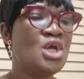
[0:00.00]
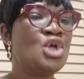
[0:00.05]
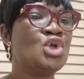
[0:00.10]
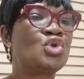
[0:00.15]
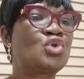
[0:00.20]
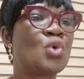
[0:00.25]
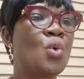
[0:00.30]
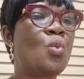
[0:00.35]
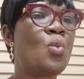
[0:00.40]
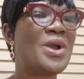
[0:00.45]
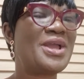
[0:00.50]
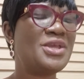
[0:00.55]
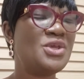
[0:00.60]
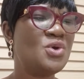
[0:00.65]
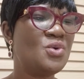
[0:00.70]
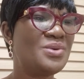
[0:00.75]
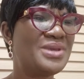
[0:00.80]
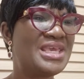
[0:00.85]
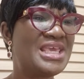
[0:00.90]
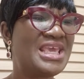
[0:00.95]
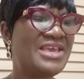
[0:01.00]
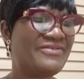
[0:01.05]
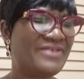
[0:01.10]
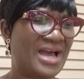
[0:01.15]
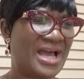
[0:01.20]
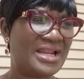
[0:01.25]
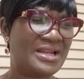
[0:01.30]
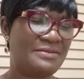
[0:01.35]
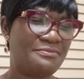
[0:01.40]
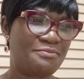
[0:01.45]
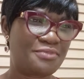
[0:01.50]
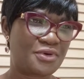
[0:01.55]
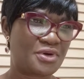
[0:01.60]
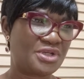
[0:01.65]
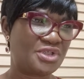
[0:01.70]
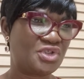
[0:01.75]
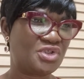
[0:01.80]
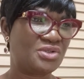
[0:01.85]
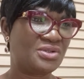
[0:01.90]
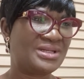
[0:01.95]
So when you give an
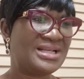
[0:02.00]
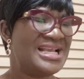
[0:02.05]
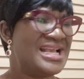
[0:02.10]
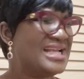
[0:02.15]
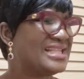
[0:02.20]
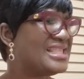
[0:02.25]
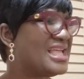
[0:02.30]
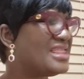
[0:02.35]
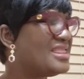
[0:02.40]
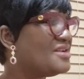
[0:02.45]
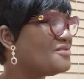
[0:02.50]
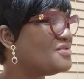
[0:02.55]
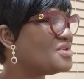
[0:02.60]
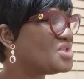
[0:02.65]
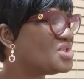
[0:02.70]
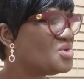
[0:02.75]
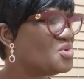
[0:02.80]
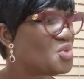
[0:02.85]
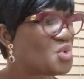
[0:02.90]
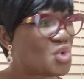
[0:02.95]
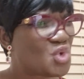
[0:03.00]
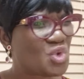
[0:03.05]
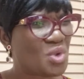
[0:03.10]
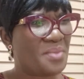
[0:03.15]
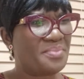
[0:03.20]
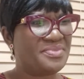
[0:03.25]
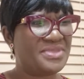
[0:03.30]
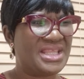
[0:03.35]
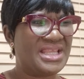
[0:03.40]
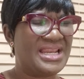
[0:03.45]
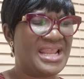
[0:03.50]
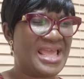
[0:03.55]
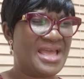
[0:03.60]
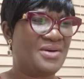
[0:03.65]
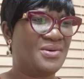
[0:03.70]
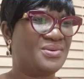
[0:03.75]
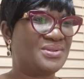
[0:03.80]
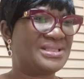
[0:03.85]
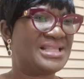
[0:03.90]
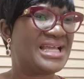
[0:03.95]
impression that there is still something
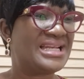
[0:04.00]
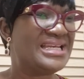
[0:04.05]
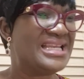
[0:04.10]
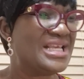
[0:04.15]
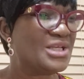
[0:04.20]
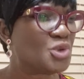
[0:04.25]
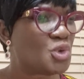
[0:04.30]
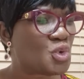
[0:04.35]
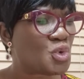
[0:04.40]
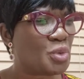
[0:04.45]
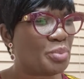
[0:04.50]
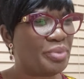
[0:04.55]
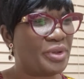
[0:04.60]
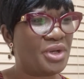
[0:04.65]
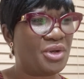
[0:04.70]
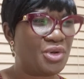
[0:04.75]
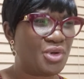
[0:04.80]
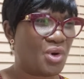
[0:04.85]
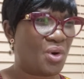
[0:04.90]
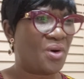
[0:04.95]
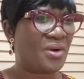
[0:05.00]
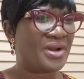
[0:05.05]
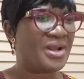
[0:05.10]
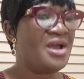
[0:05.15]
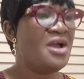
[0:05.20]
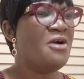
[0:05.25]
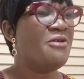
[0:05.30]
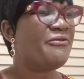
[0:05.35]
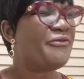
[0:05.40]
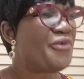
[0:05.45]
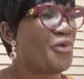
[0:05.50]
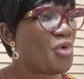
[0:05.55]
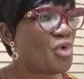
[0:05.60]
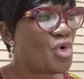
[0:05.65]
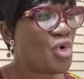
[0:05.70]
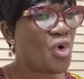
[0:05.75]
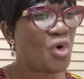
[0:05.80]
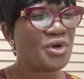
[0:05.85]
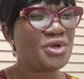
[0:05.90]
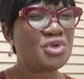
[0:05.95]
else that needs to be done for
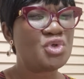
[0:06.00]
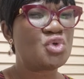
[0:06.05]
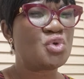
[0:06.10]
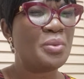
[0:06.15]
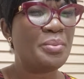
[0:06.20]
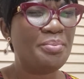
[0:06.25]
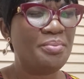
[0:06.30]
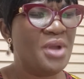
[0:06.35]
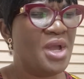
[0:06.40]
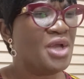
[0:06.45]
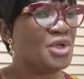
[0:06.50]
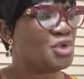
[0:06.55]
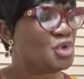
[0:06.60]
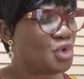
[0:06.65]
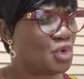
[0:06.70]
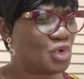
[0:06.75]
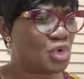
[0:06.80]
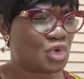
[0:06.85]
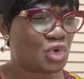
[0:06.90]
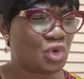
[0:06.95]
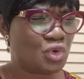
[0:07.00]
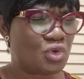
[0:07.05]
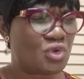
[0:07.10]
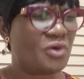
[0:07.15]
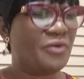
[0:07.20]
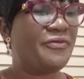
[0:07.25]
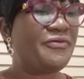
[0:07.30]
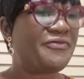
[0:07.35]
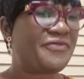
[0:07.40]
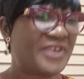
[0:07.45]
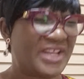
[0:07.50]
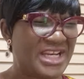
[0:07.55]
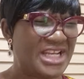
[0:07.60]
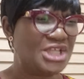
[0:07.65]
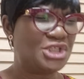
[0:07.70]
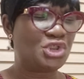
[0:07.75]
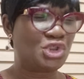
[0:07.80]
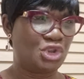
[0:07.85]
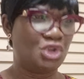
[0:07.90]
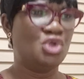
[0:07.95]
God to, to, to, to
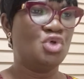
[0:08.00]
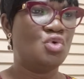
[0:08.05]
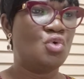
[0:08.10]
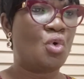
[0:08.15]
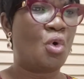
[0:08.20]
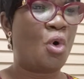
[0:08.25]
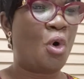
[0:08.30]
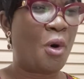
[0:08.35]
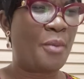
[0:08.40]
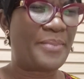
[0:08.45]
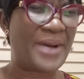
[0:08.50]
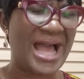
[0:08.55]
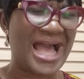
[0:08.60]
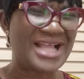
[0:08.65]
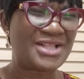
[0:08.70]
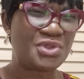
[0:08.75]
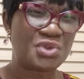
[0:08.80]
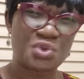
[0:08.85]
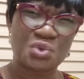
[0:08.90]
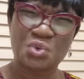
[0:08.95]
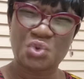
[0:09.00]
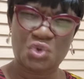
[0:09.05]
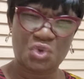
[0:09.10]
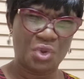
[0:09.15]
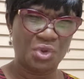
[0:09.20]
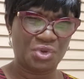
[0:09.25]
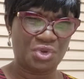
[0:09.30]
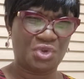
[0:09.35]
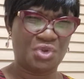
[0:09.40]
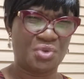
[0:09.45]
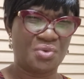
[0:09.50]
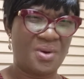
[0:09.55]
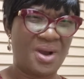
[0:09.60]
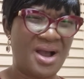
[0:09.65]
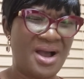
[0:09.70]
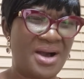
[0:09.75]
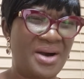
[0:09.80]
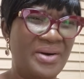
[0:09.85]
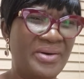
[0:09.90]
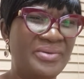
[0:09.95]
finish you up and to sort you
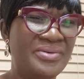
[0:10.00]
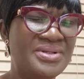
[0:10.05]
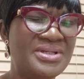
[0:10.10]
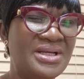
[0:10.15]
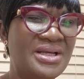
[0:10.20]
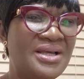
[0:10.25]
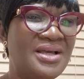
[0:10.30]
out,